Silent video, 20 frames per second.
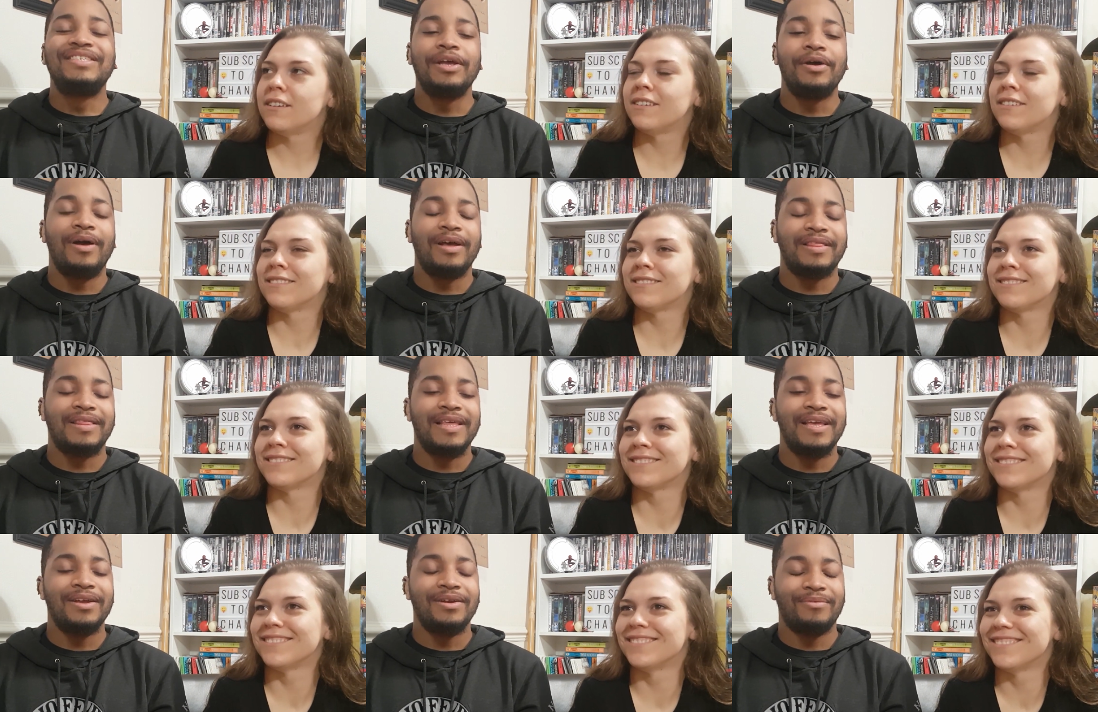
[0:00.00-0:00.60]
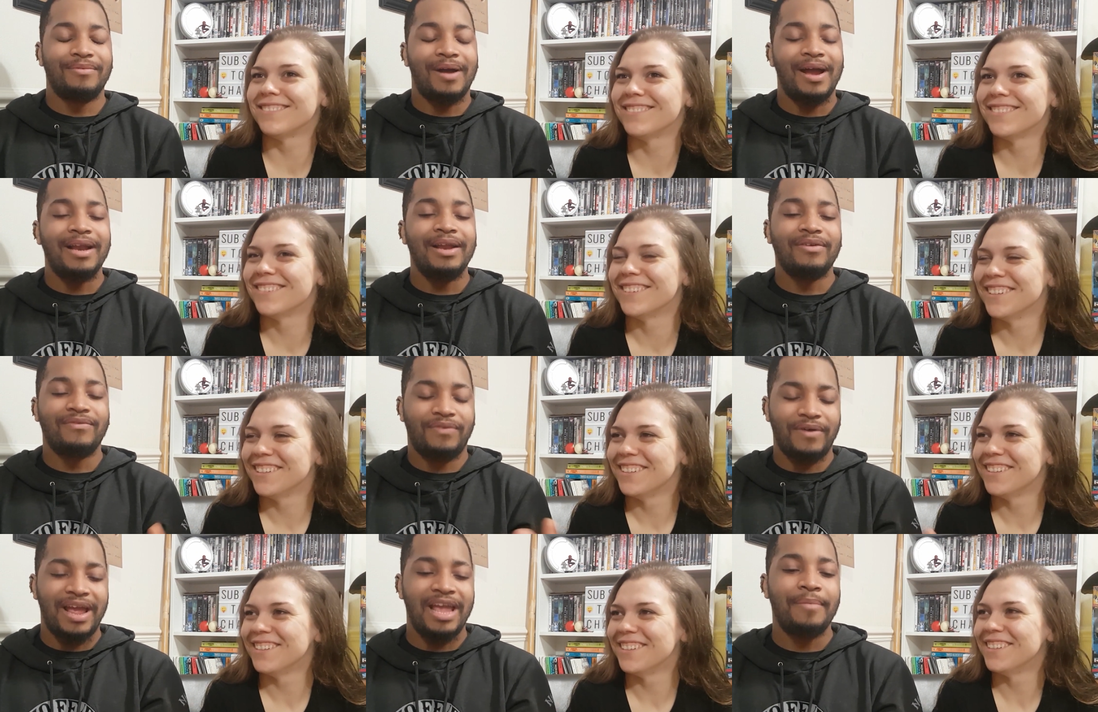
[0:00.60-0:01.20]
Speaker 1: so I think
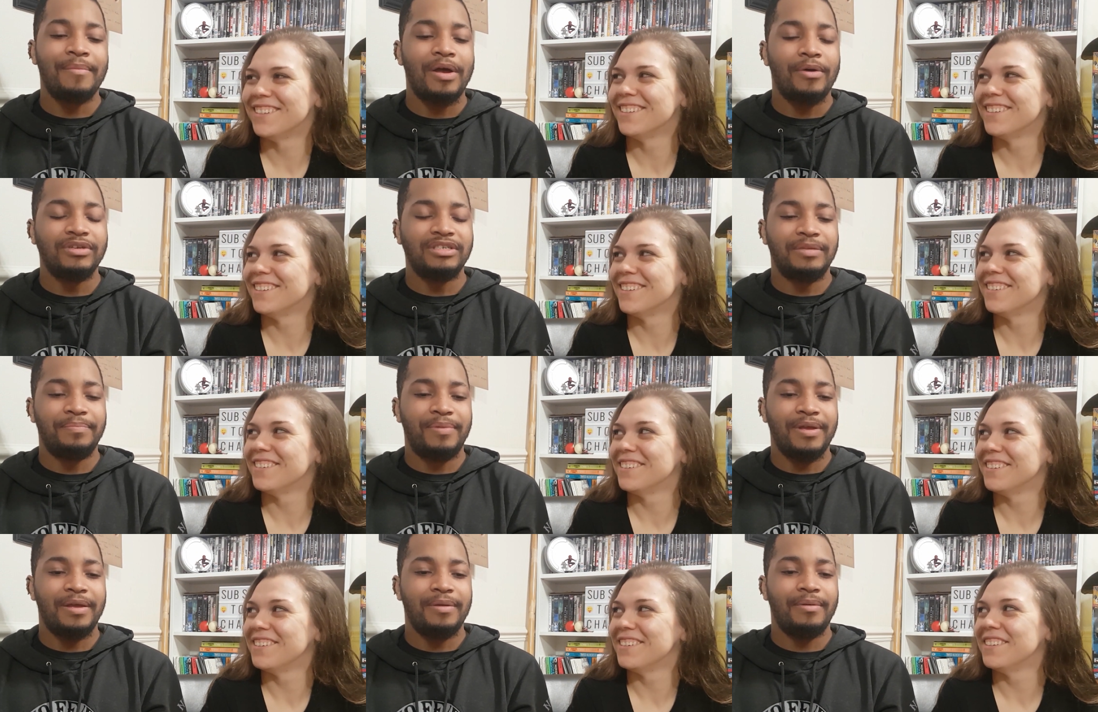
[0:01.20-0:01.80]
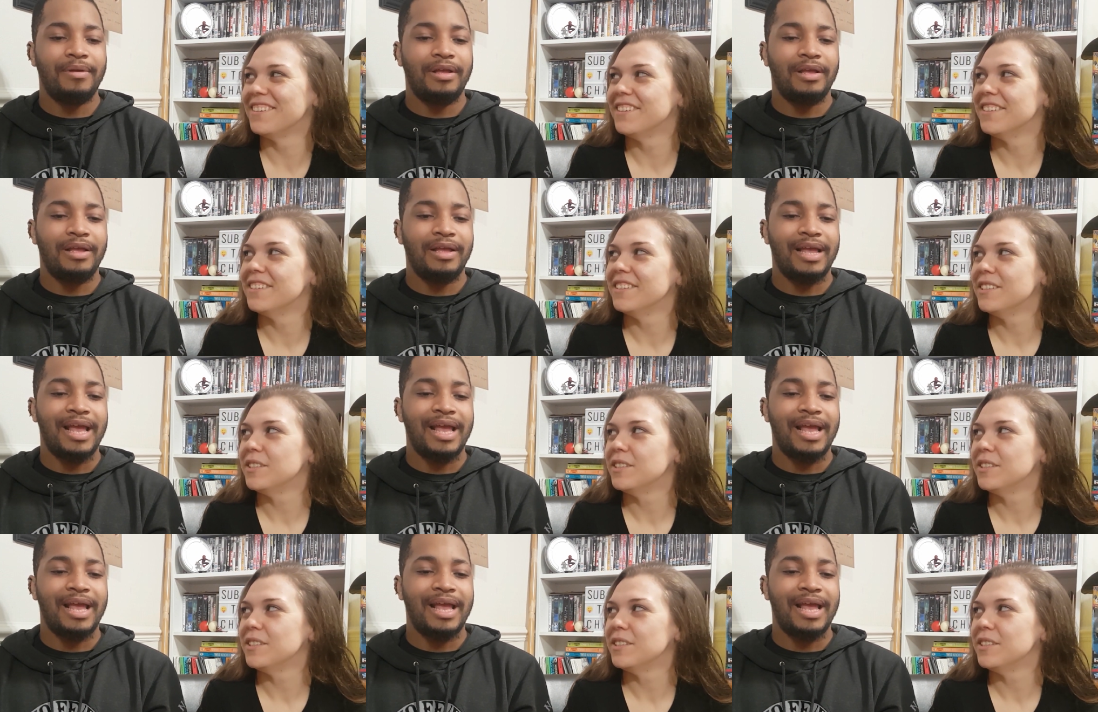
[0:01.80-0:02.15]
writing for Eight Mile was a bit.